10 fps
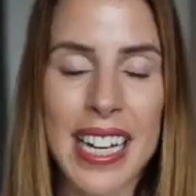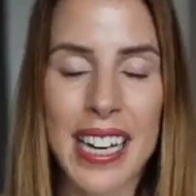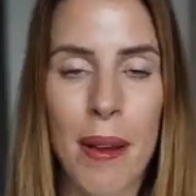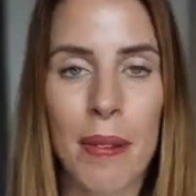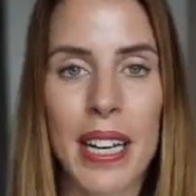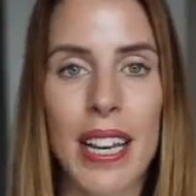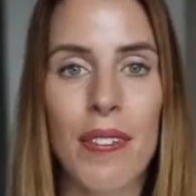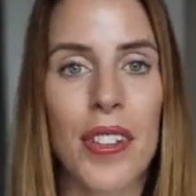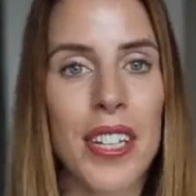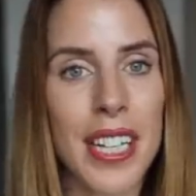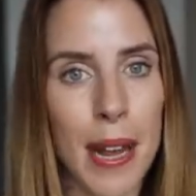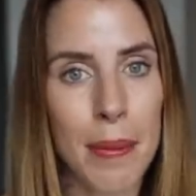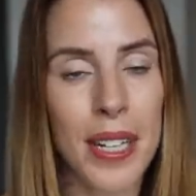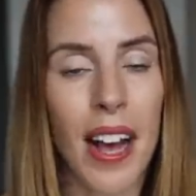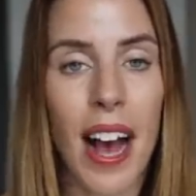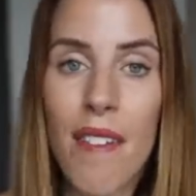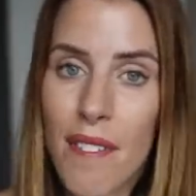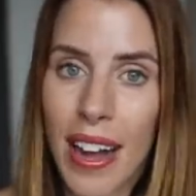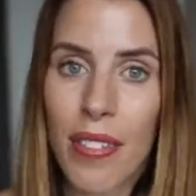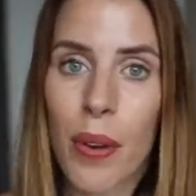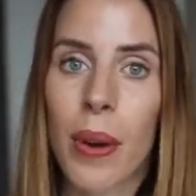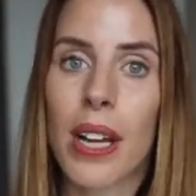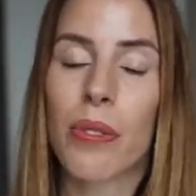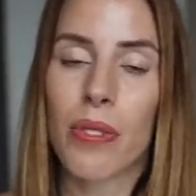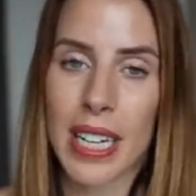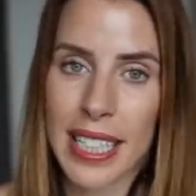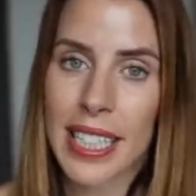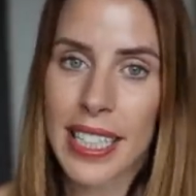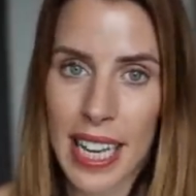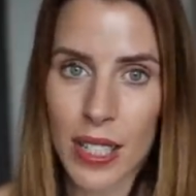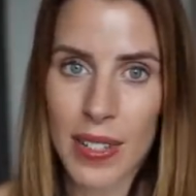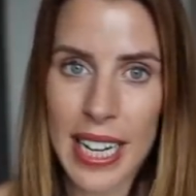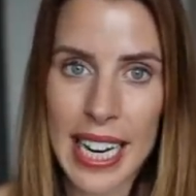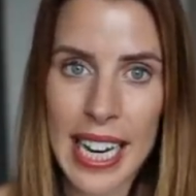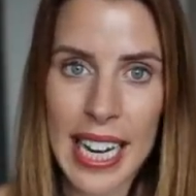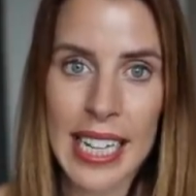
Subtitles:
and I'm going to give you the tips that I've found that worked really successfully